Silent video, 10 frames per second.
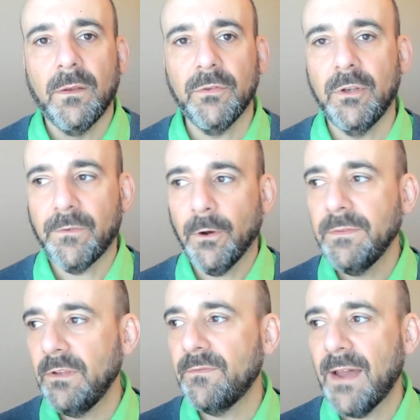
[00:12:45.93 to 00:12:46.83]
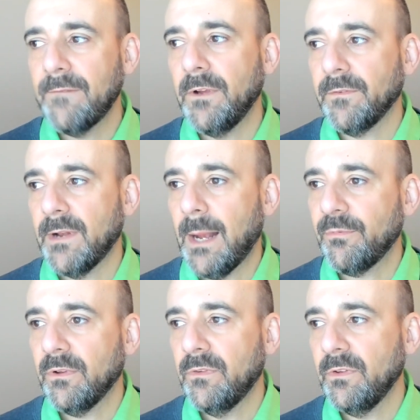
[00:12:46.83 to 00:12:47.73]
So you've heard these 5 different
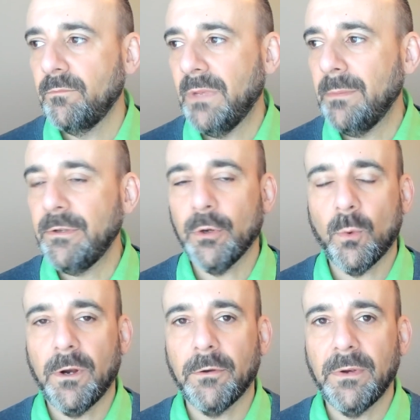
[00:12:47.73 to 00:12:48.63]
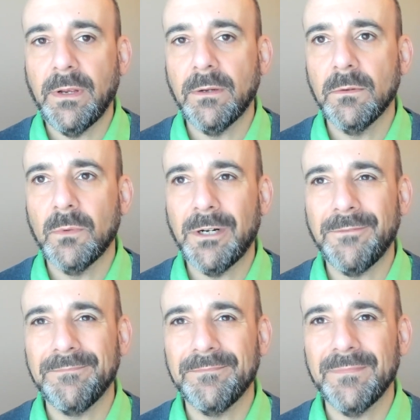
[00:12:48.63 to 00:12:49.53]
options, and maybe you're wondering, well,